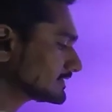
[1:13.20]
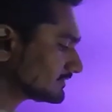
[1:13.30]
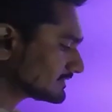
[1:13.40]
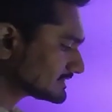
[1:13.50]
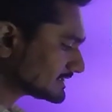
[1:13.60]

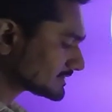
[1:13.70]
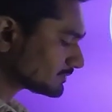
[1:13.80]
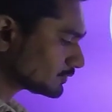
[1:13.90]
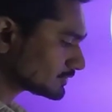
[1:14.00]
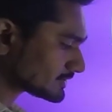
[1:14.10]
physics
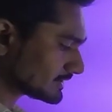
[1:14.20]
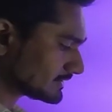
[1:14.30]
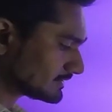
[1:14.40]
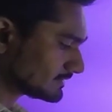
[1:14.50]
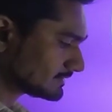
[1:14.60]

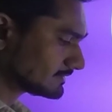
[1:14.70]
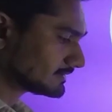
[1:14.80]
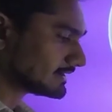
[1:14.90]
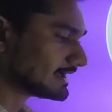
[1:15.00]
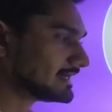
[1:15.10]
portion,
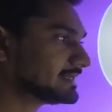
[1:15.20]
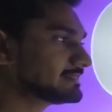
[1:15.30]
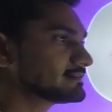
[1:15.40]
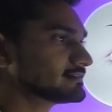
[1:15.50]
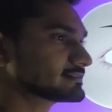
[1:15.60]

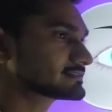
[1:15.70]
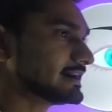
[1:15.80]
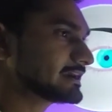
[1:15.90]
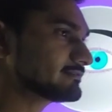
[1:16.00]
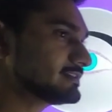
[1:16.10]
and
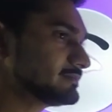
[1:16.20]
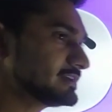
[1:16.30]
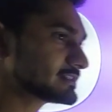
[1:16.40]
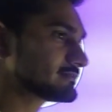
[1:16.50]
that will be the